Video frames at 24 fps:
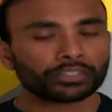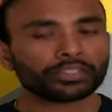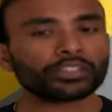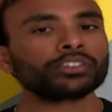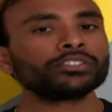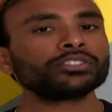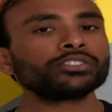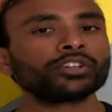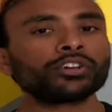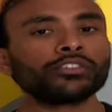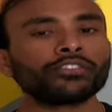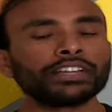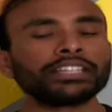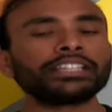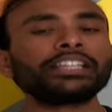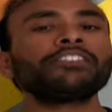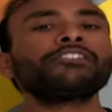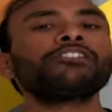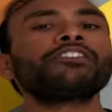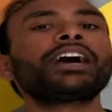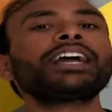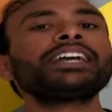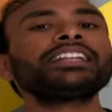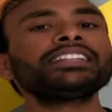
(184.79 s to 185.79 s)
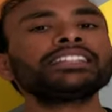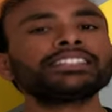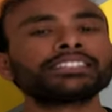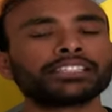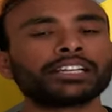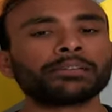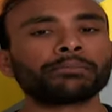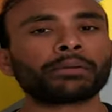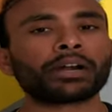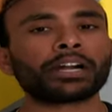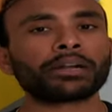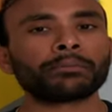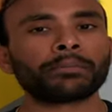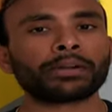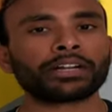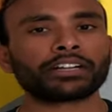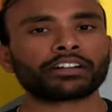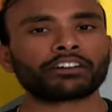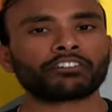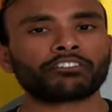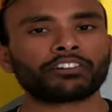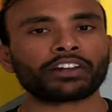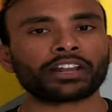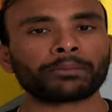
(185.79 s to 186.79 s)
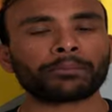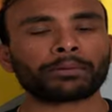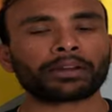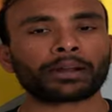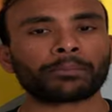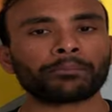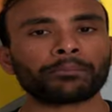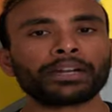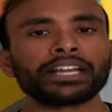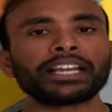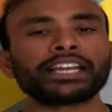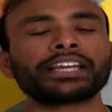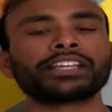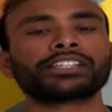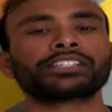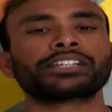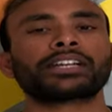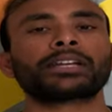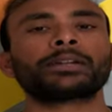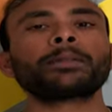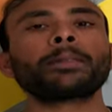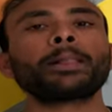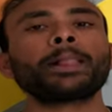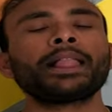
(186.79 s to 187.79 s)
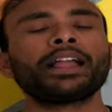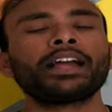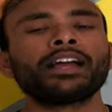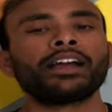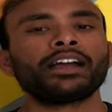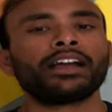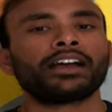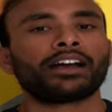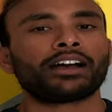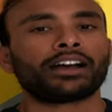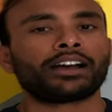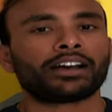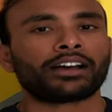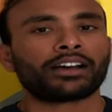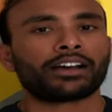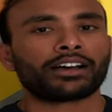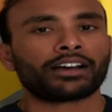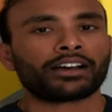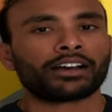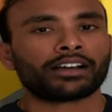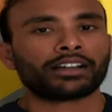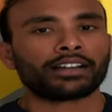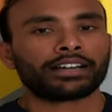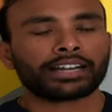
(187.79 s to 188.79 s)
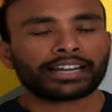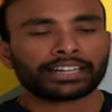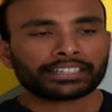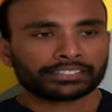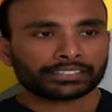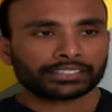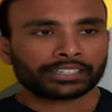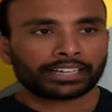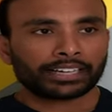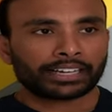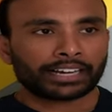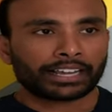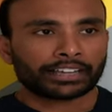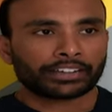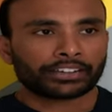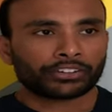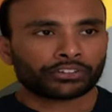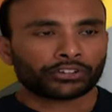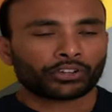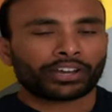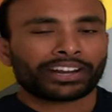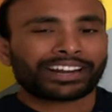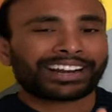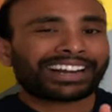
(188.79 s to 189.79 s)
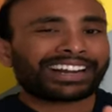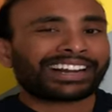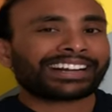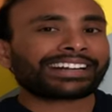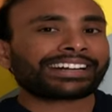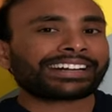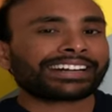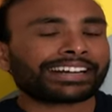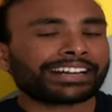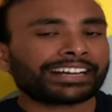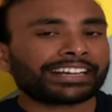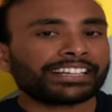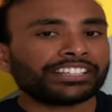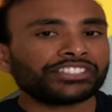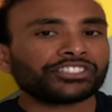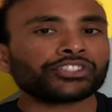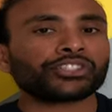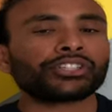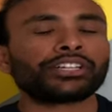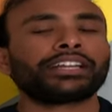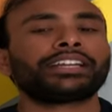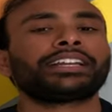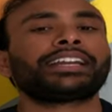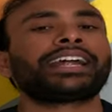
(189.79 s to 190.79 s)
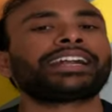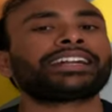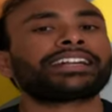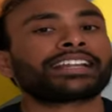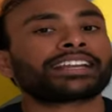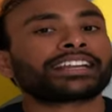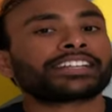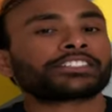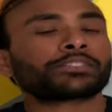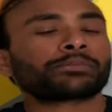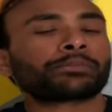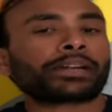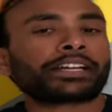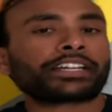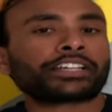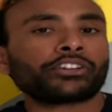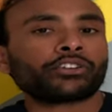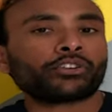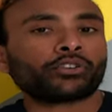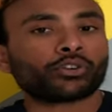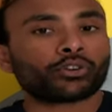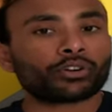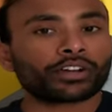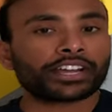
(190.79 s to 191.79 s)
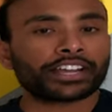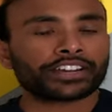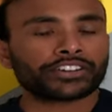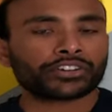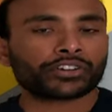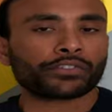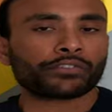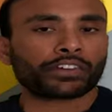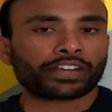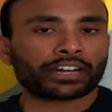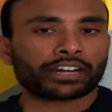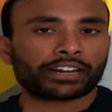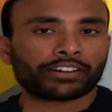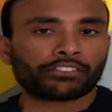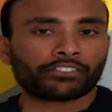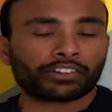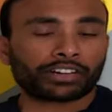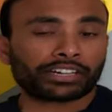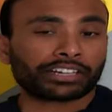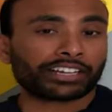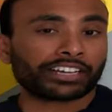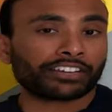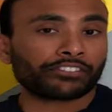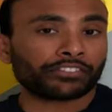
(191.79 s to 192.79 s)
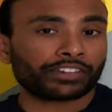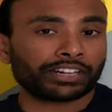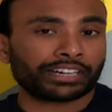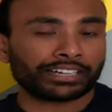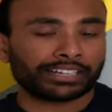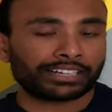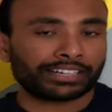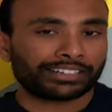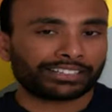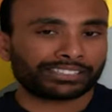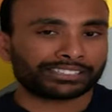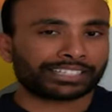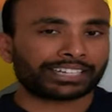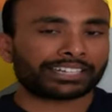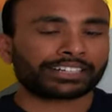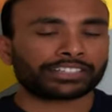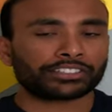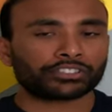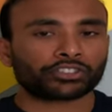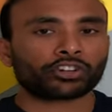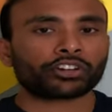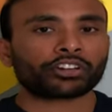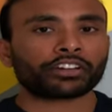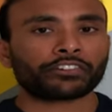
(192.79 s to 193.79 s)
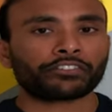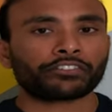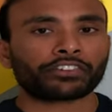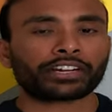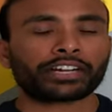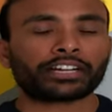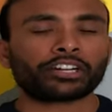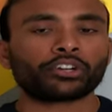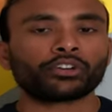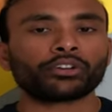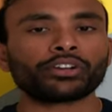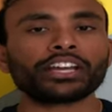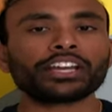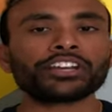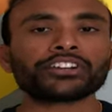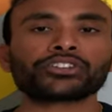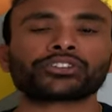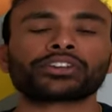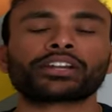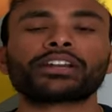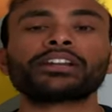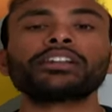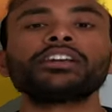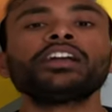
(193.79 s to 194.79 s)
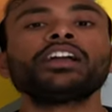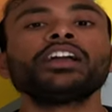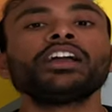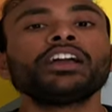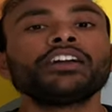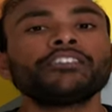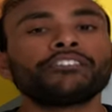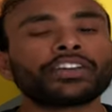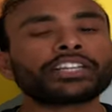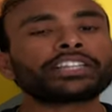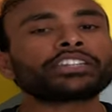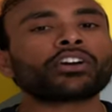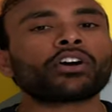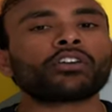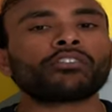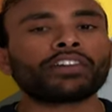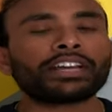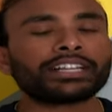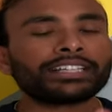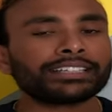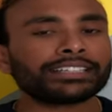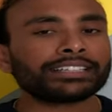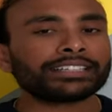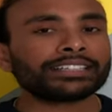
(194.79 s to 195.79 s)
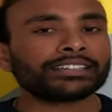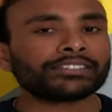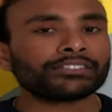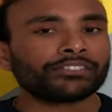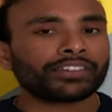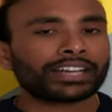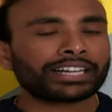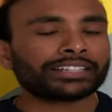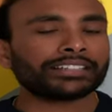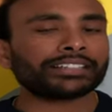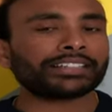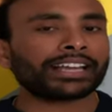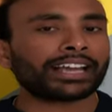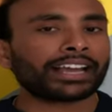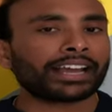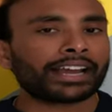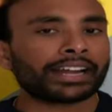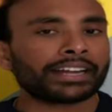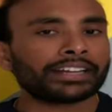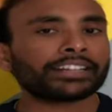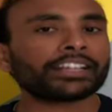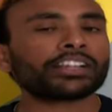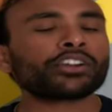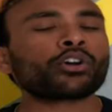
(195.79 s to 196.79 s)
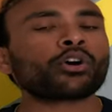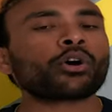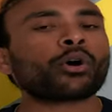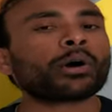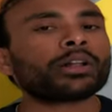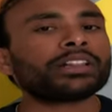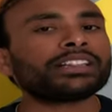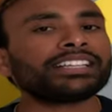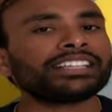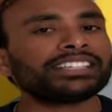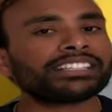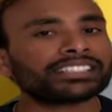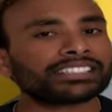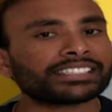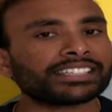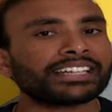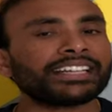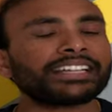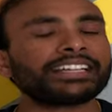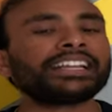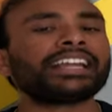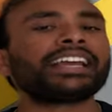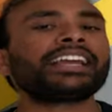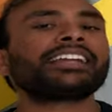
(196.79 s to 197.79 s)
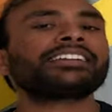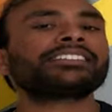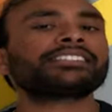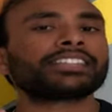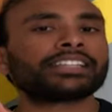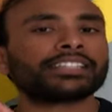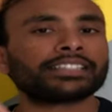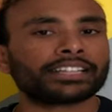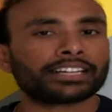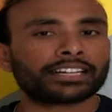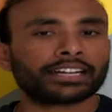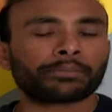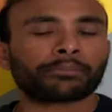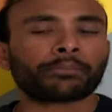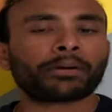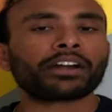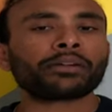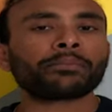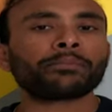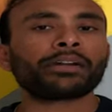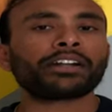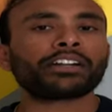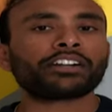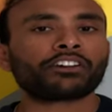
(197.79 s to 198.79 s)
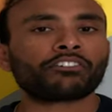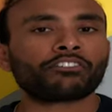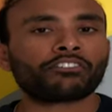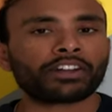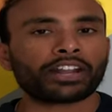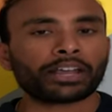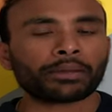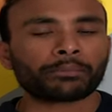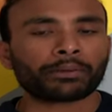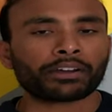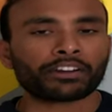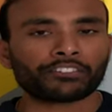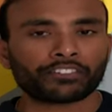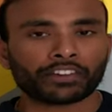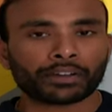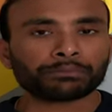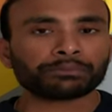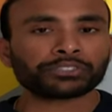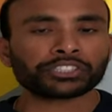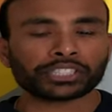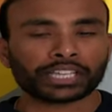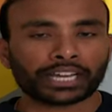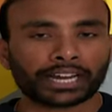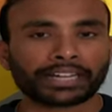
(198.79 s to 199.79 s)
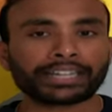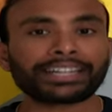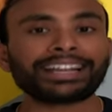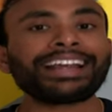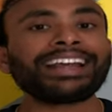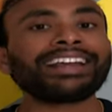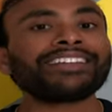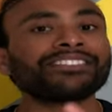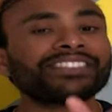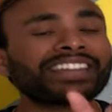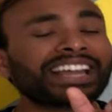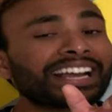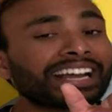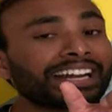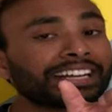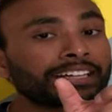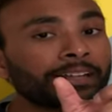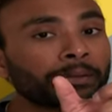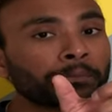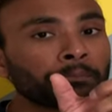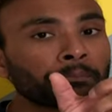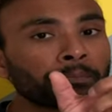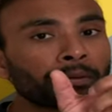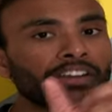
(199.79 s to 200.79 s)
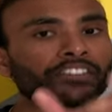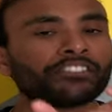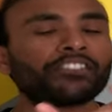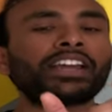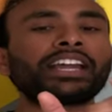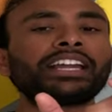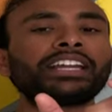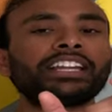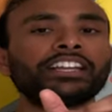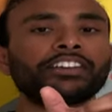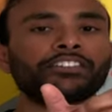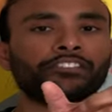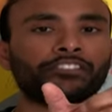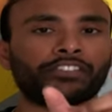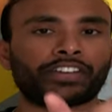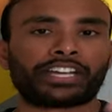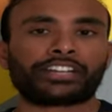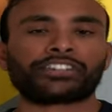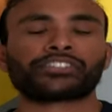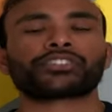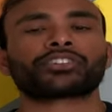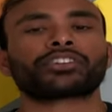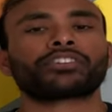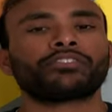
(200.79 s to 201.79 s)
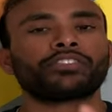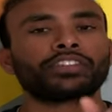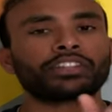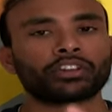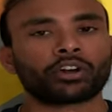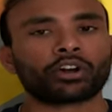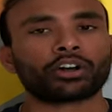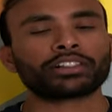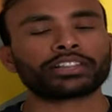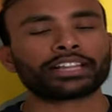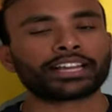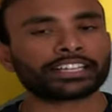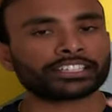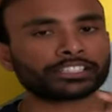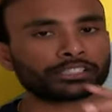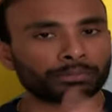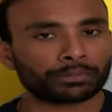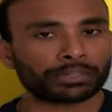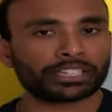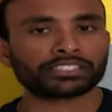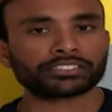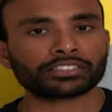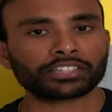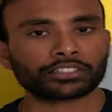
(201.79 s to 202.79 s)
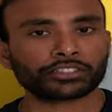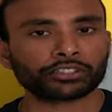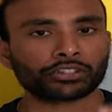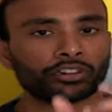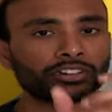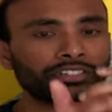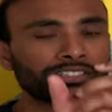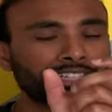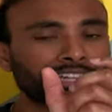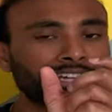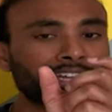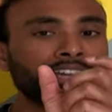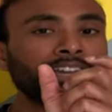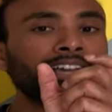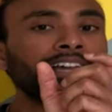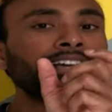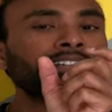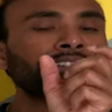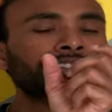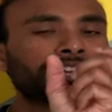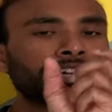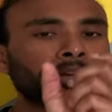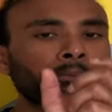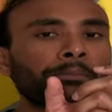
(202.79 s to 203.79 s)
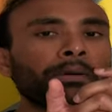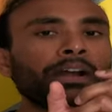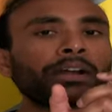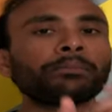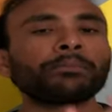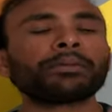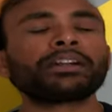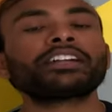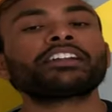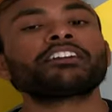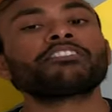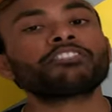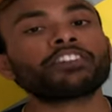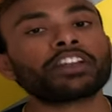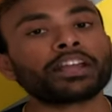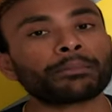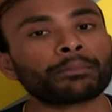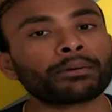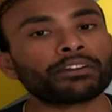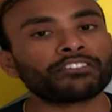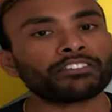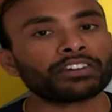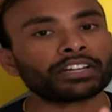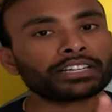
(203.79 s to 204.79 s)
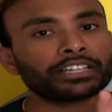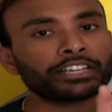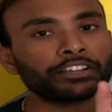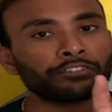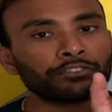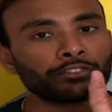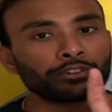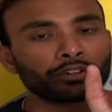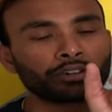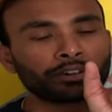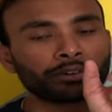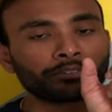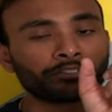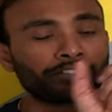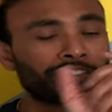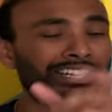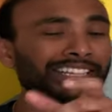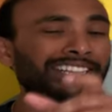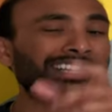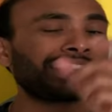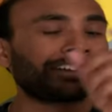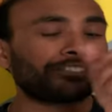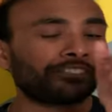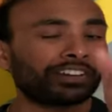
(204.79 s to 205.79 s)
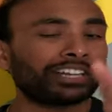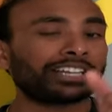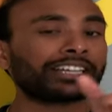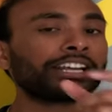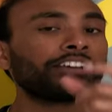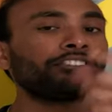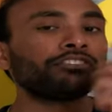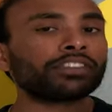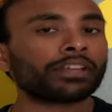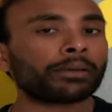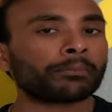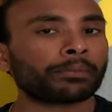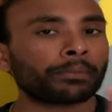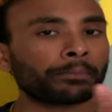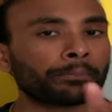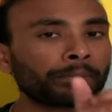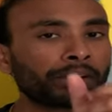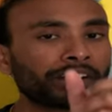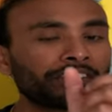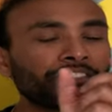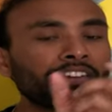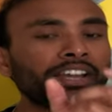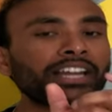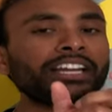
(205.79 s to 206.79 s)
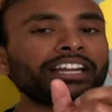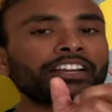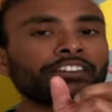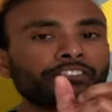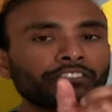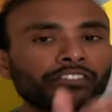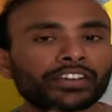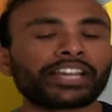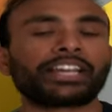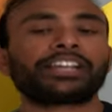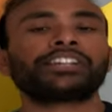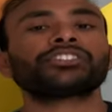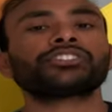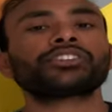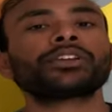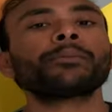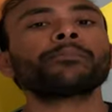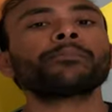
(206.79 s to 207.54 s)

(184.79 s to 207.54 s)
So when they file this Department of Labor application, let's say like you are an electrical engineer at a respective location for working in certain geographical location, when they enter all these details in the Department of Labor website, they get a prevailing wage. With all the experience that you got, the Department of Labor will give them a prevailing wage.